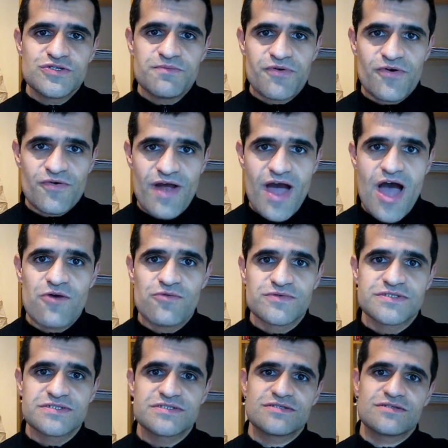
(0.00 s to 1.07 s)
to
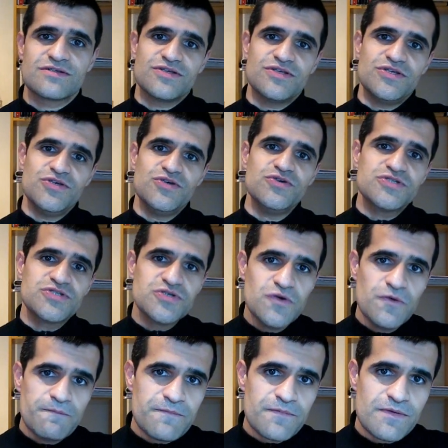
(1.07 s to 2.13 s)
pronounce
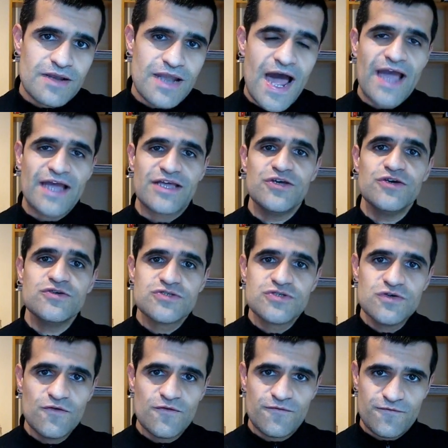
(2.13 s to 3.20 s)
YouTube like
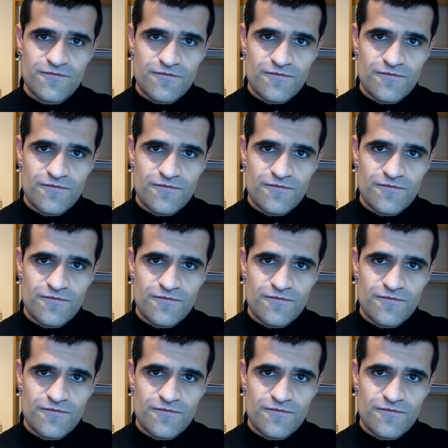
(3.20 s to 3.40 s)
YouTube.